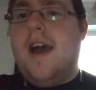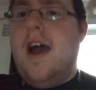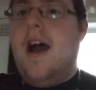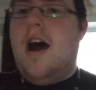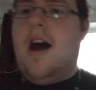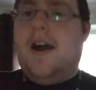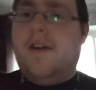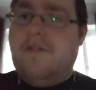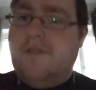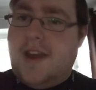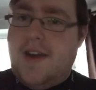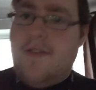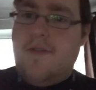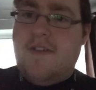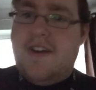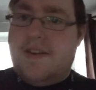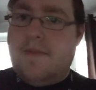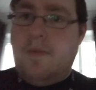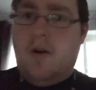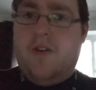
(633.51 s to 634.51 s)
I've never
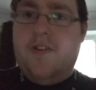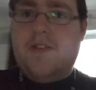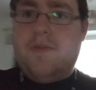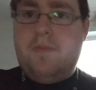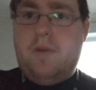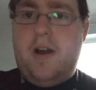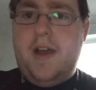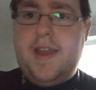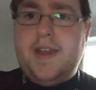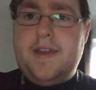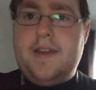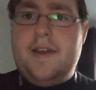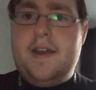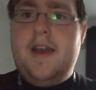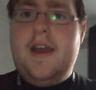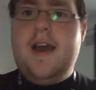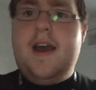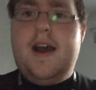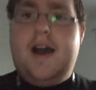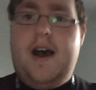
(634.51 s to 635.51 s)
ridden a Boris bike.
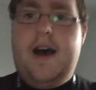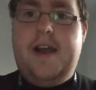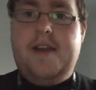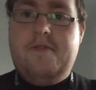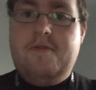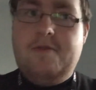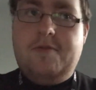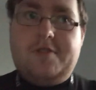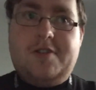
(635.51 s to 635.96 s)
I